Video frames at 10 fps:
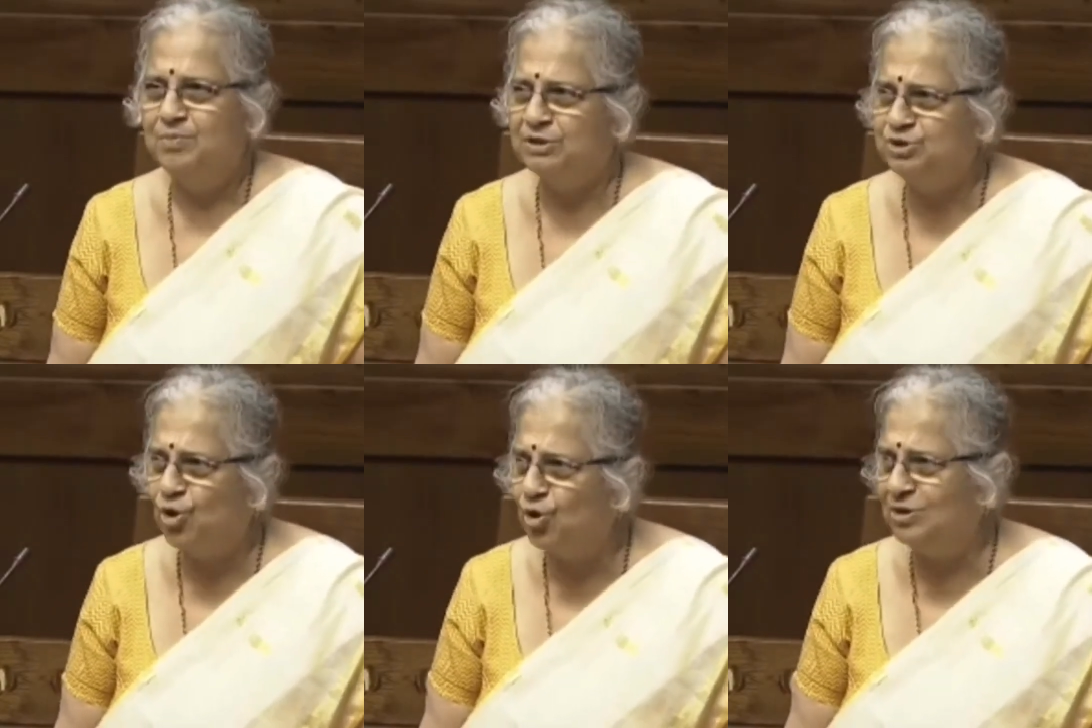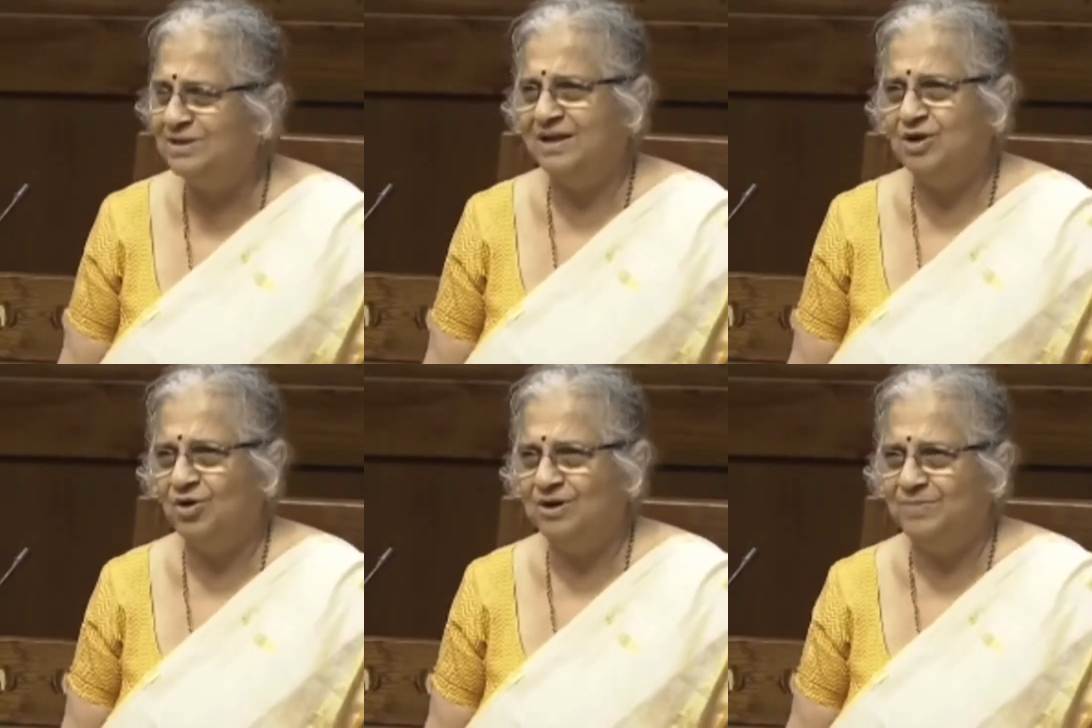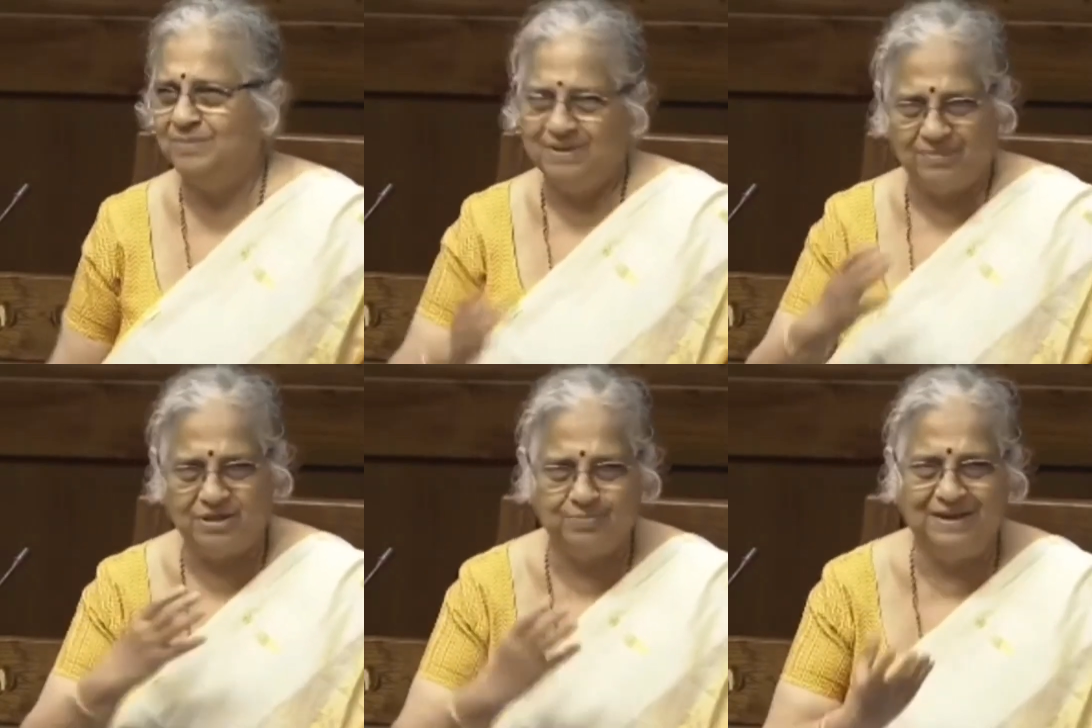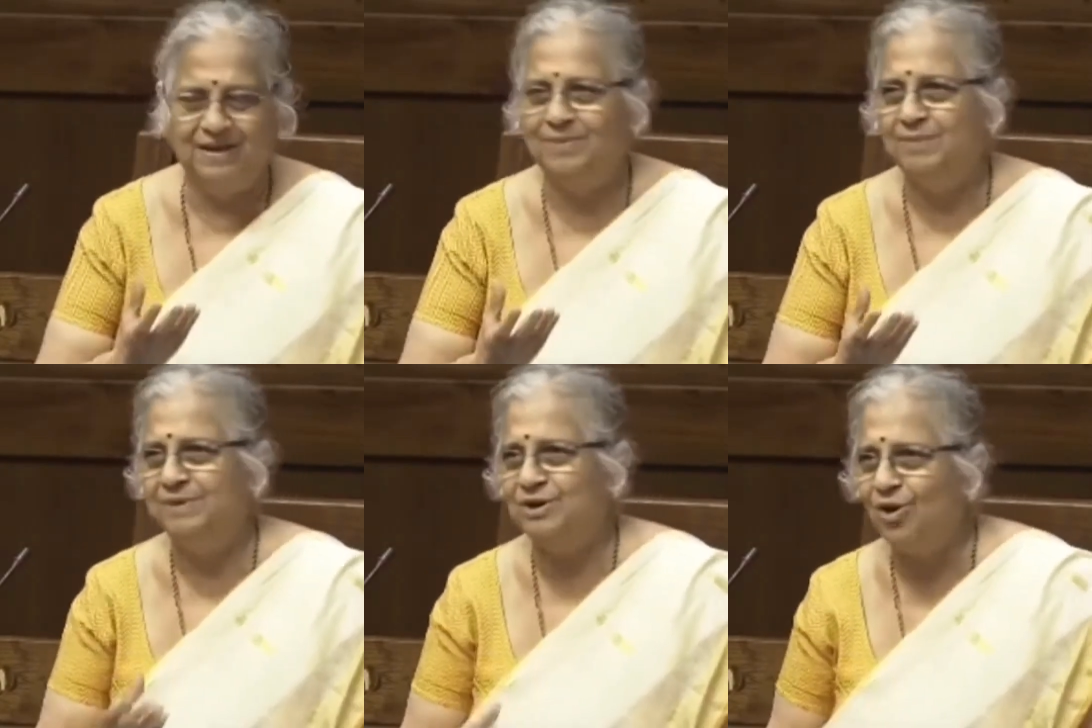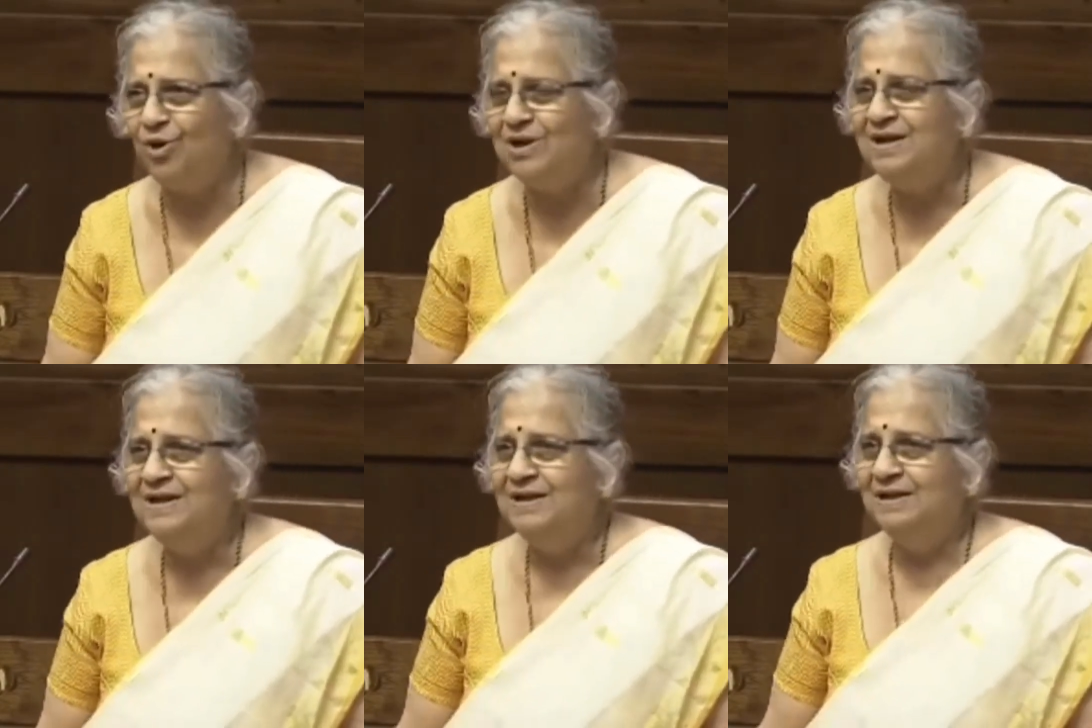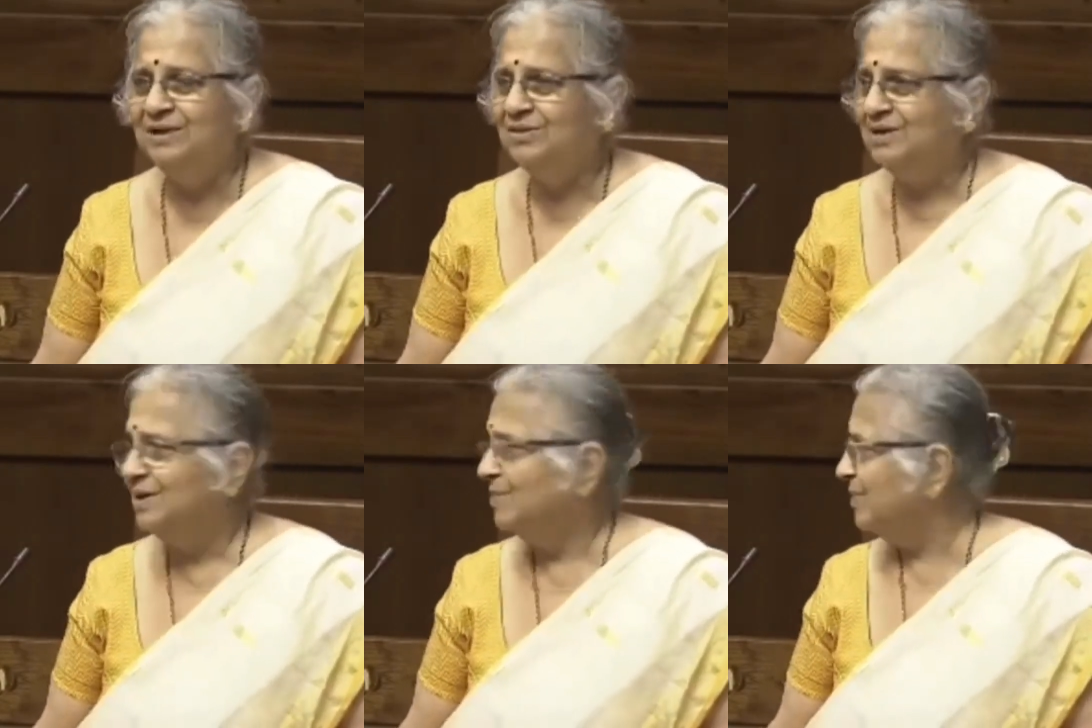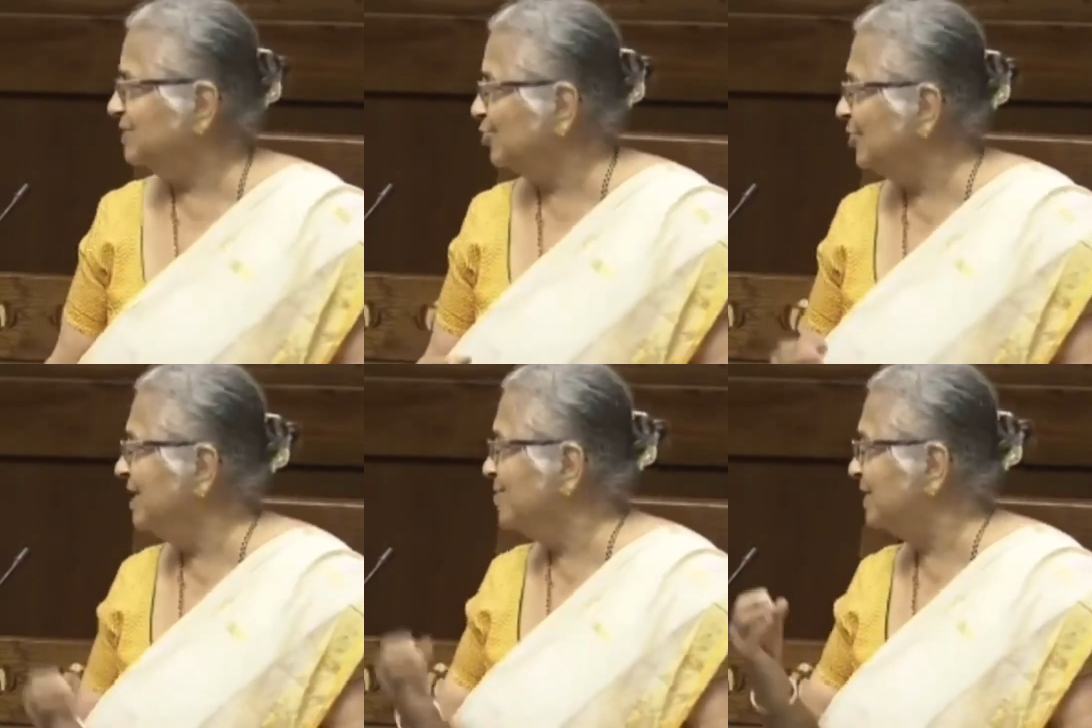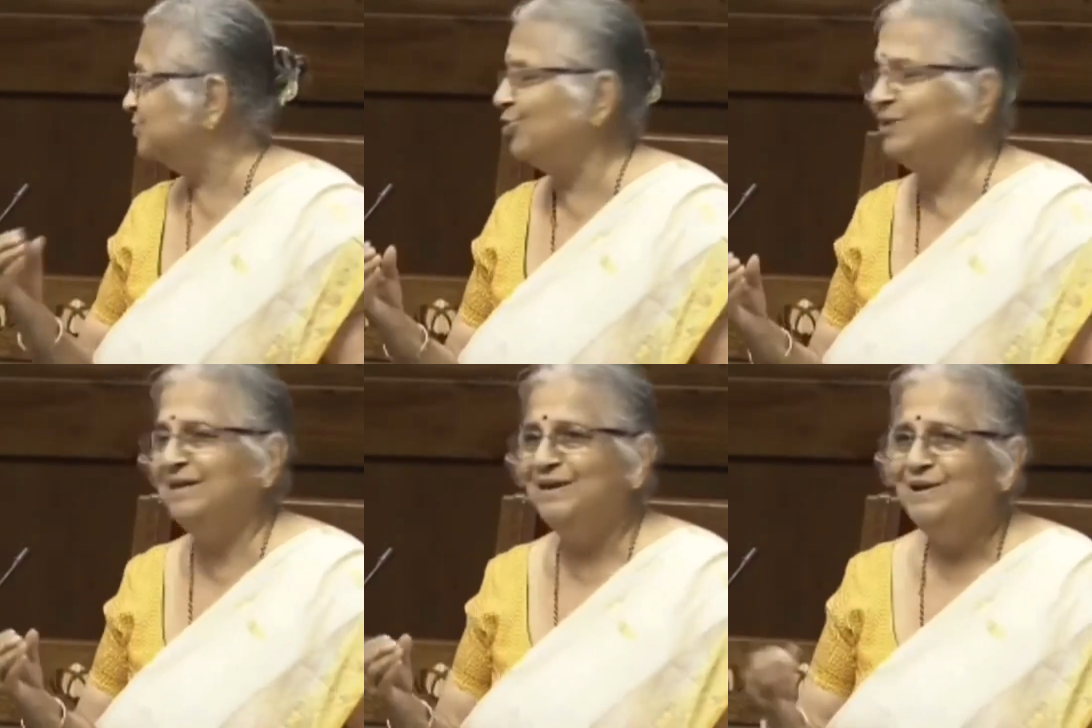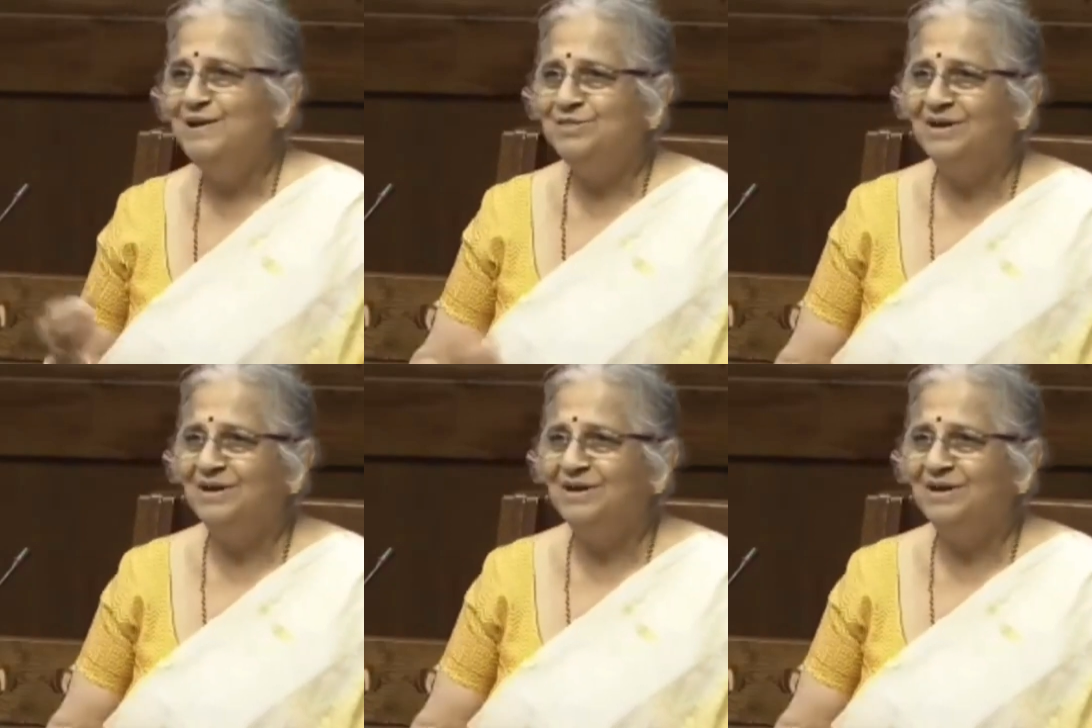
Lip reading: Majol they call, maybe my spelling may be wrong, it is Majoli.